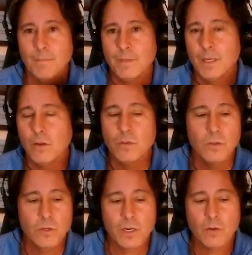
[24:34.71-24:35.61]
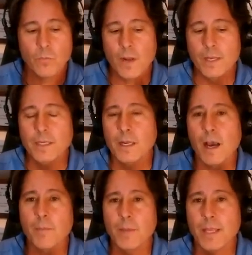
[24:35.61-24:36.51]
You're going to run into
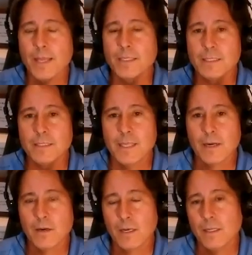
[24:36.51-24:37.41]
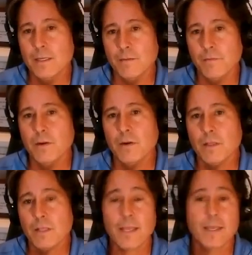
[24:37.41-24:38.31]
complications that are going to differ,
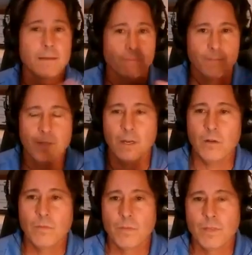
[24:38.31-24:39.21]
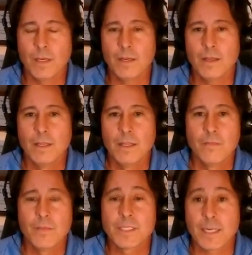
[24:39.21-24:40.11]
like,
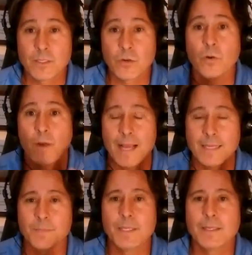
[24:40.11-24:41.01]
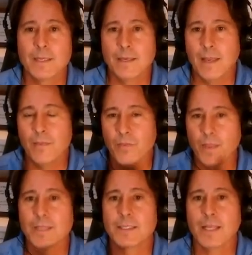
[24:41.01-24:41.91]
the sexual harassment and
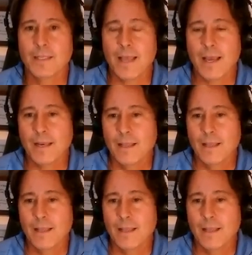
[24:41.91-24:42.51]
things like that.